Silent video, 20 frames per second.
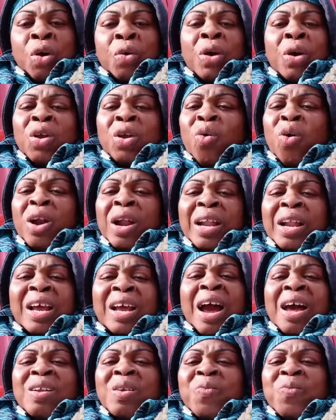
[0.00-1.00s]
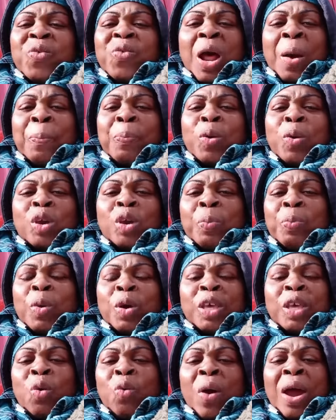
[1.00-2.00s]
When the water of the condom full of plucky
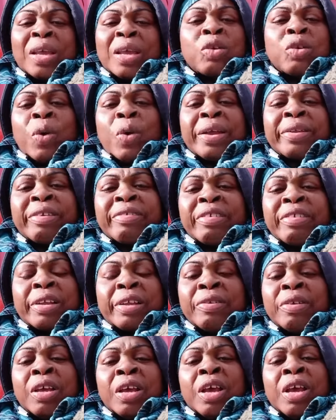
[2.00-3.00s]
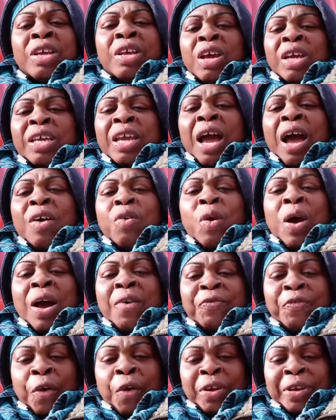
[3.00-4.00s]
whitey sitting, you can't
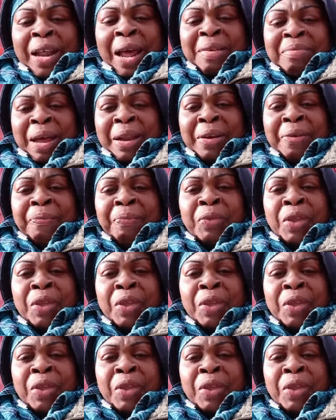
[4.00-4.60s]
want fuck that man.